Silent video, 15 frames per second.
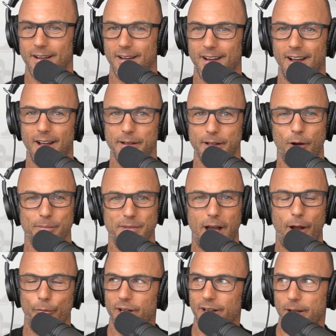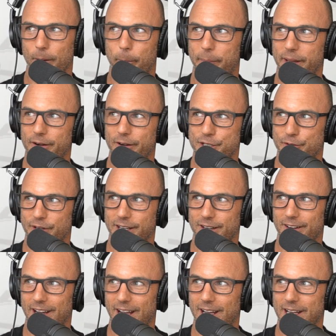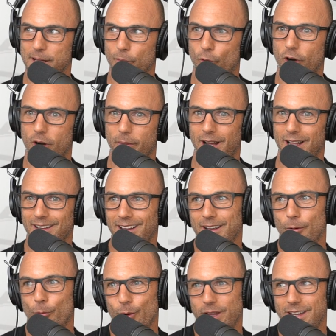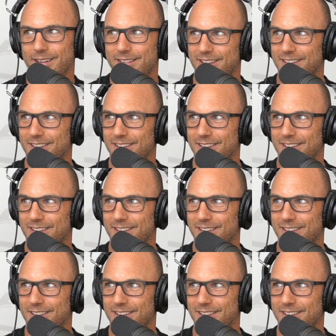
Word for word: Uh, you know, I'm not really a beer drinker anymore. But I like a wheat.